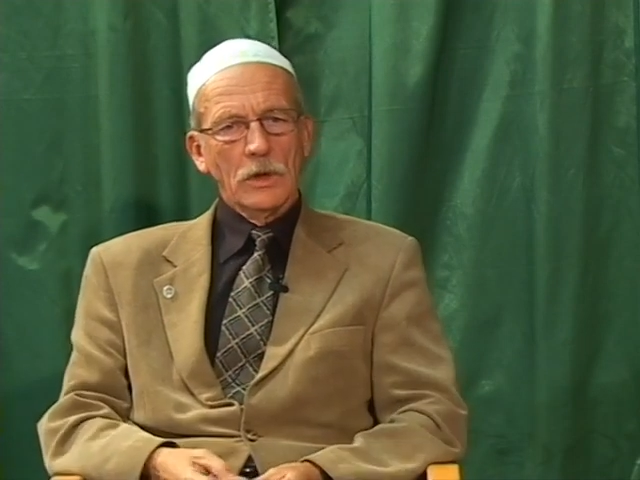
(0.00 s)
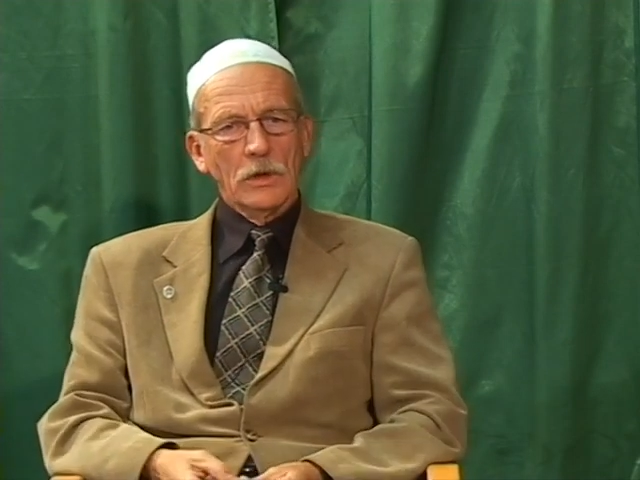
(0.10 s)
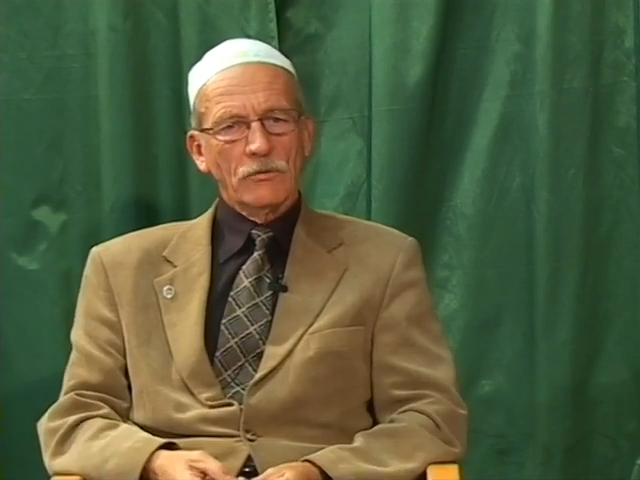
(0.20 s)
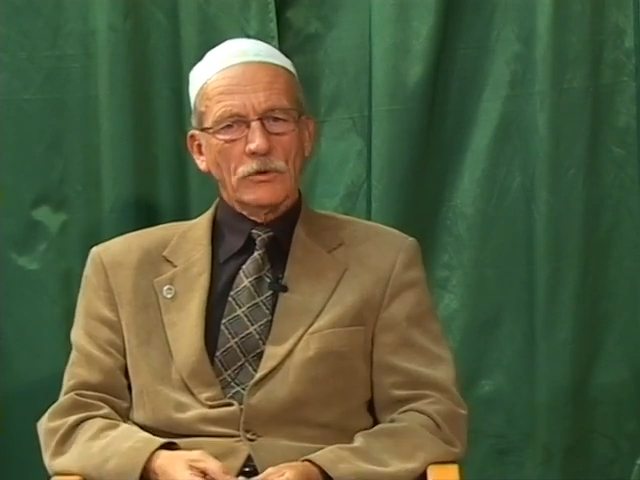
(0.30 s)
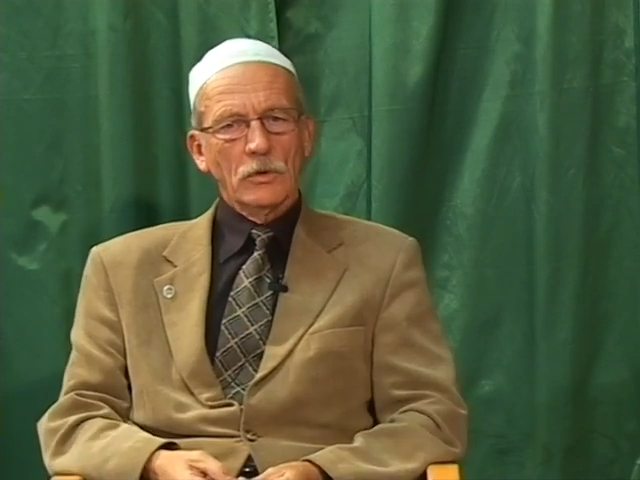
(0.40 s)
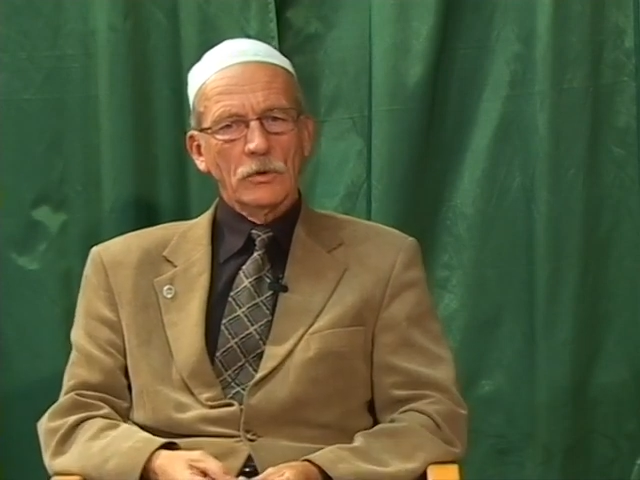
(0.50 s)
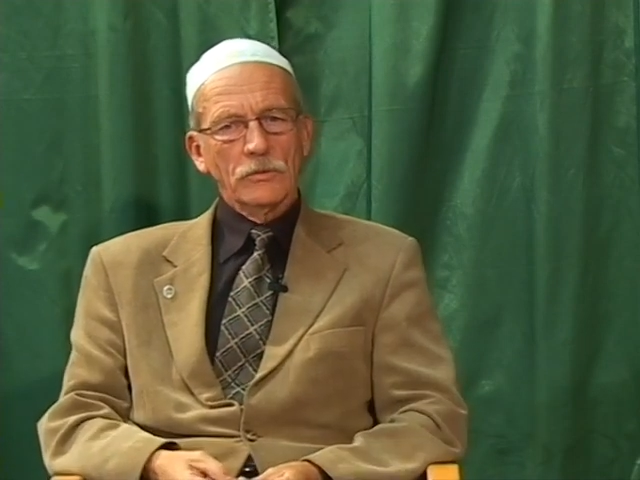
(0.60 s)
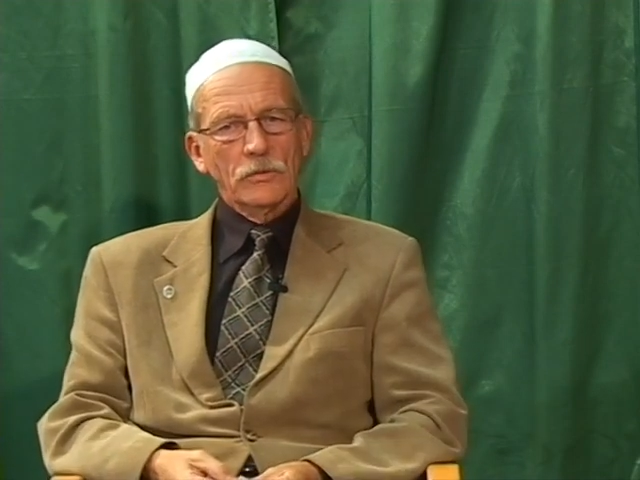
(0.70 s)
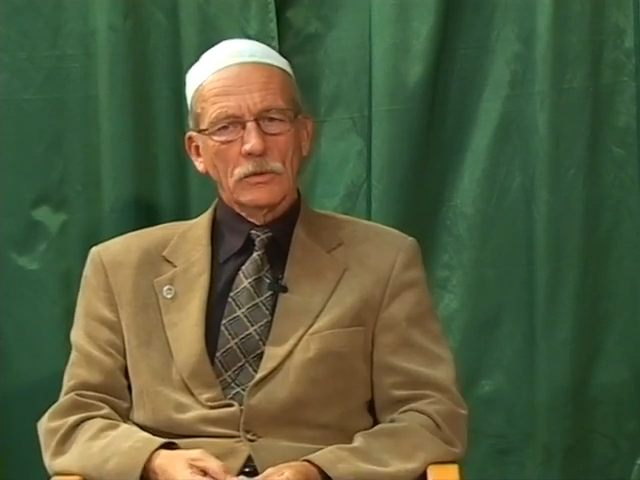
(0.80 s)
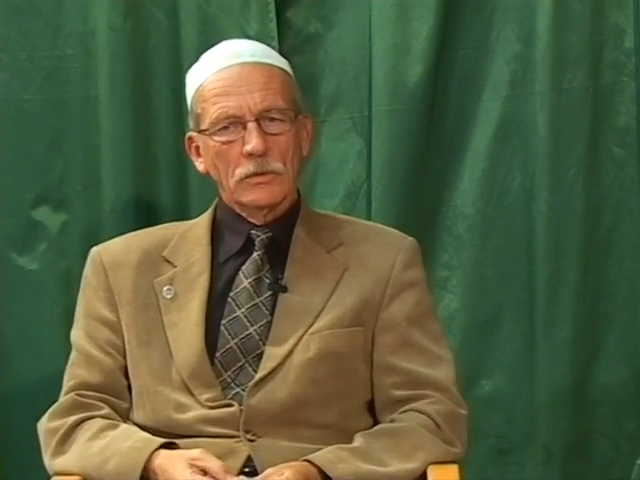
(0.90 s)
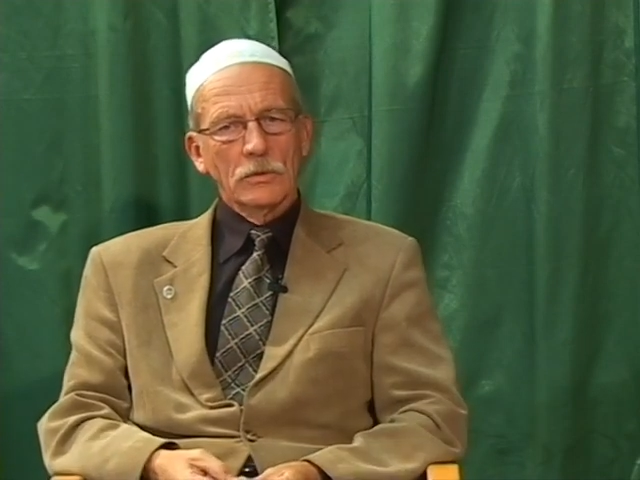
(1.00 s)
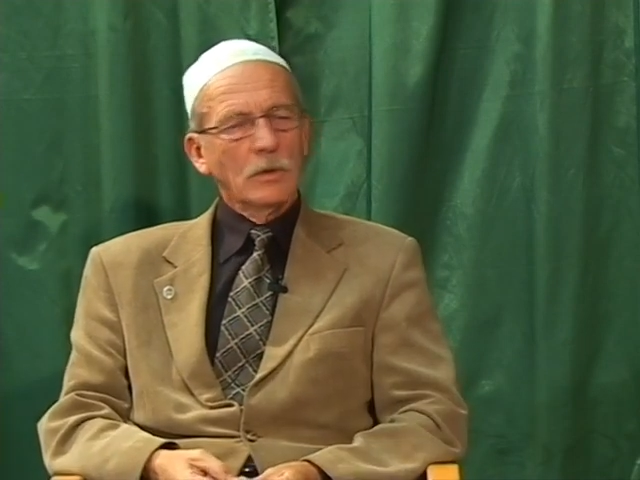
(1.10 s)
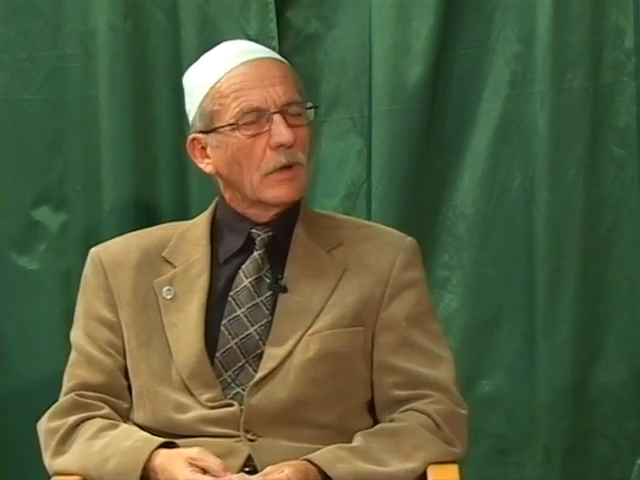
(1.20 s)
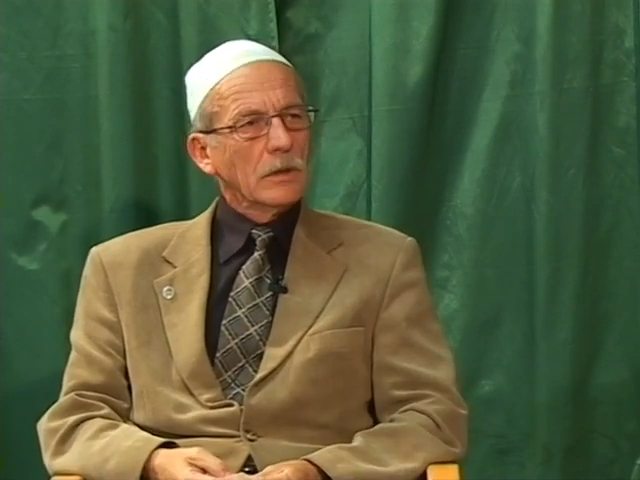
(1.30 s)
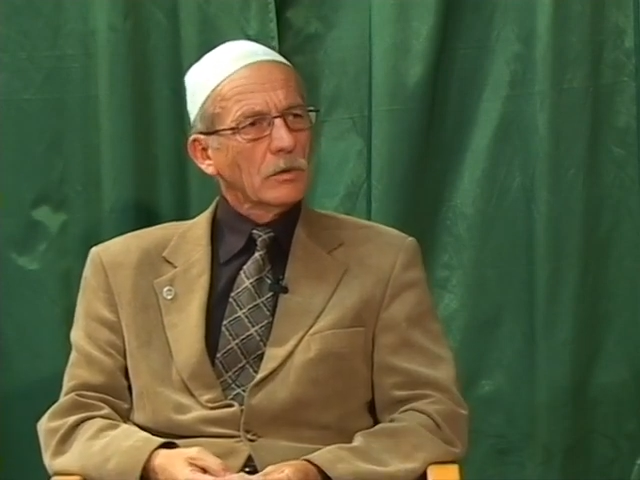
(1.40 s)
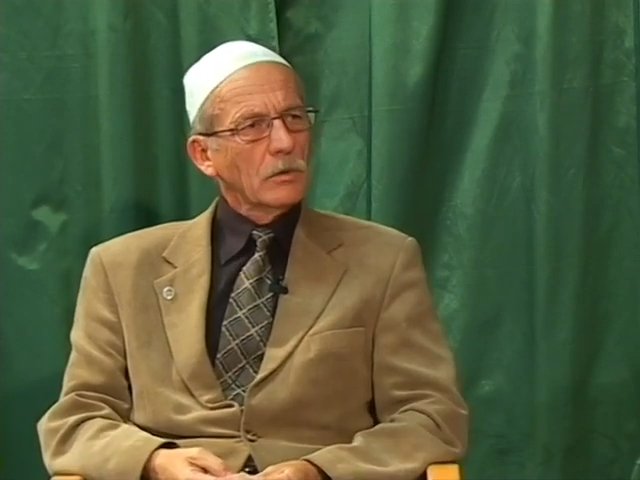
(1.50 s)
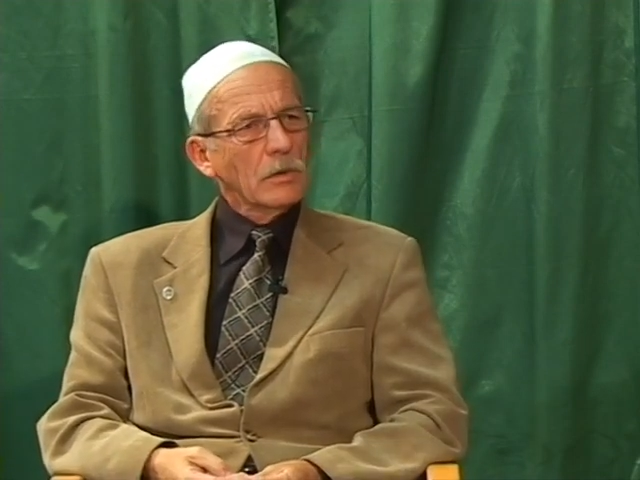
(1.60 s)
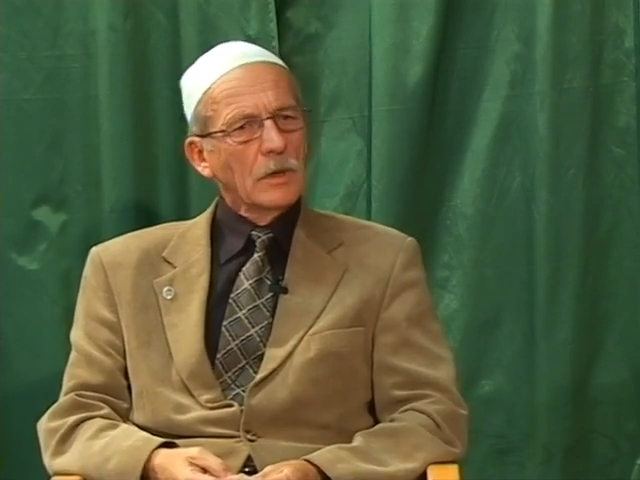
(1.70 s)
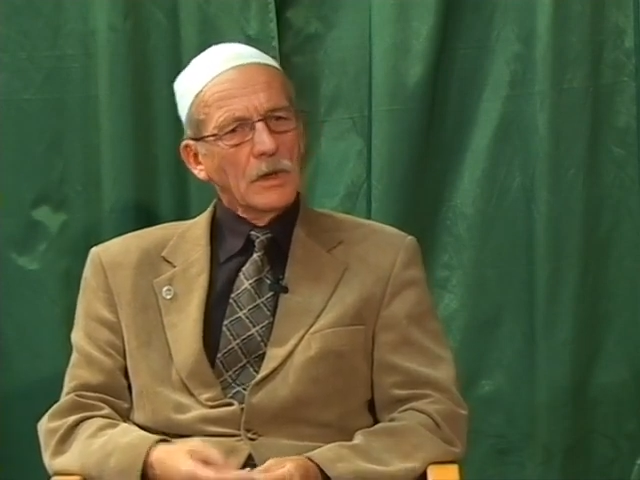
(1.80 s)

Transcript: And of course, no alcohol.